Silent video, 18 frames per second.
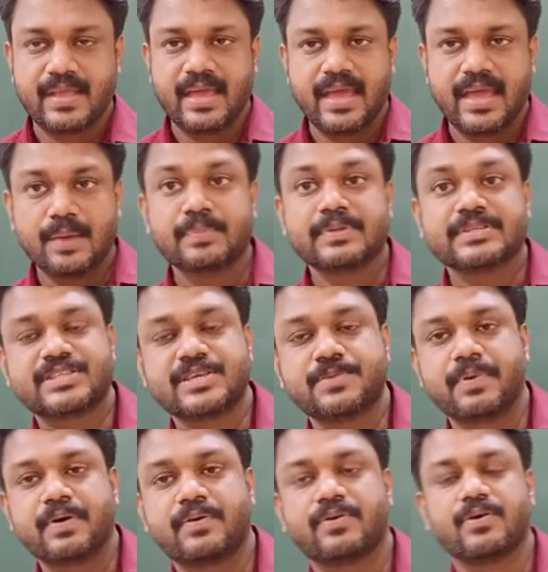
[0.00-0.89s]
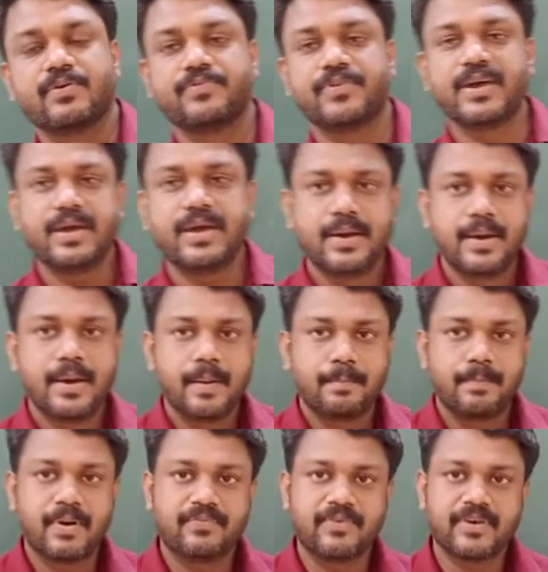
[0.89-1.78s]
Emissive power of a
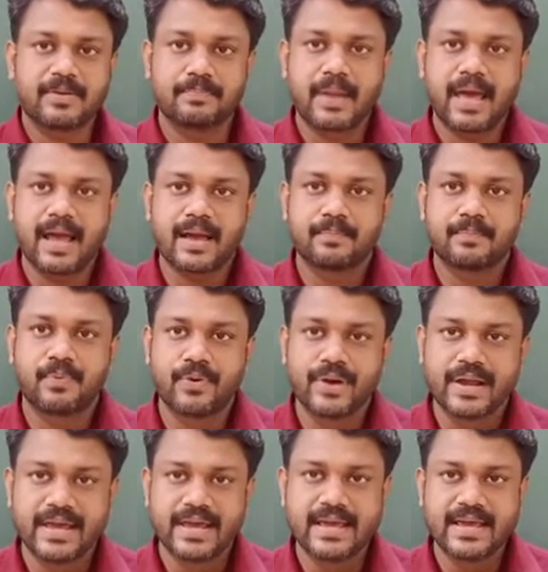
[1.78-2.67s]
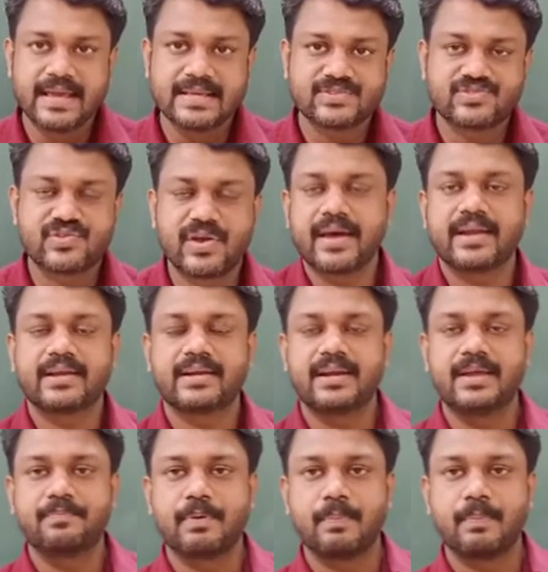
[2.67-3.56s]
perfect black body is
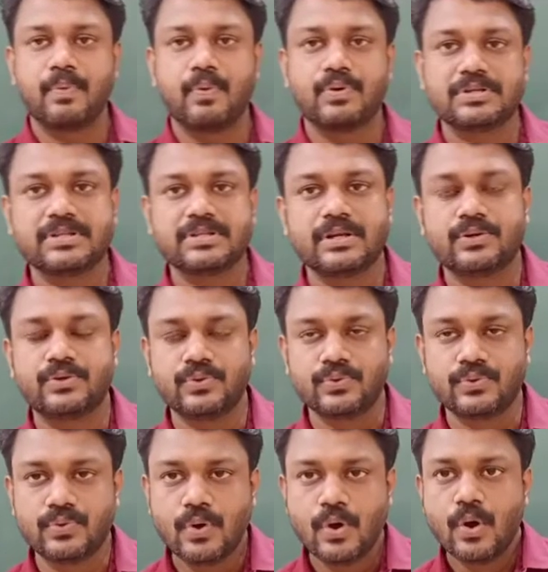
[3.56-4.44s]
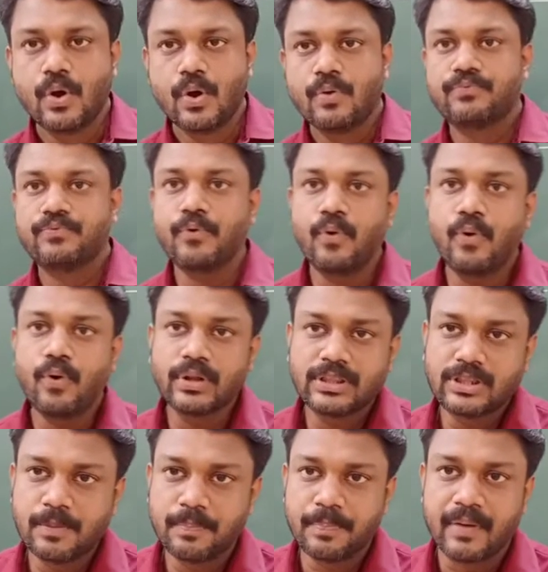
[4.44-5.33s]
directly proportional to
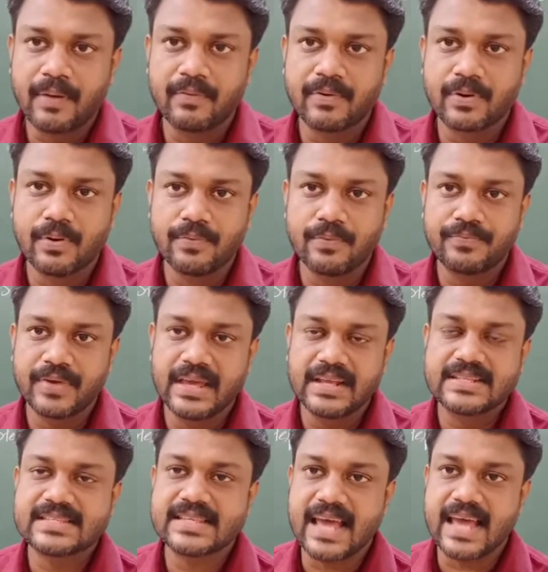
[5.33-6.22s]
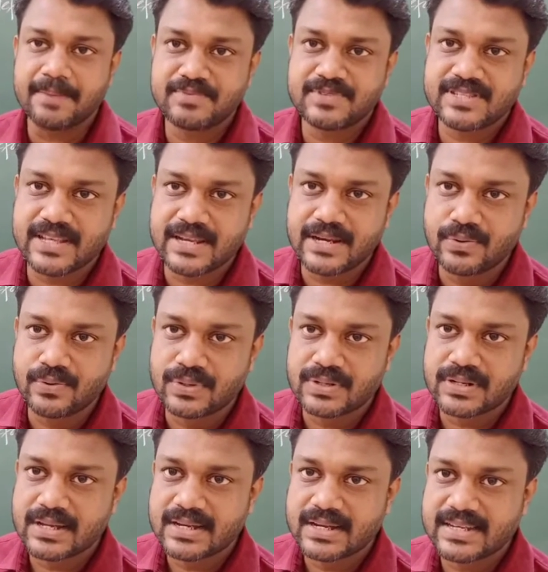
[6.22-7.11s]
fourth power of its
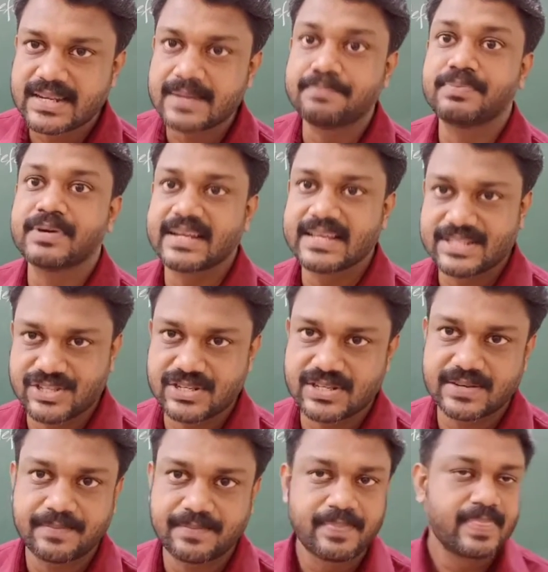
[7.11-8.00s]
absolute temperature.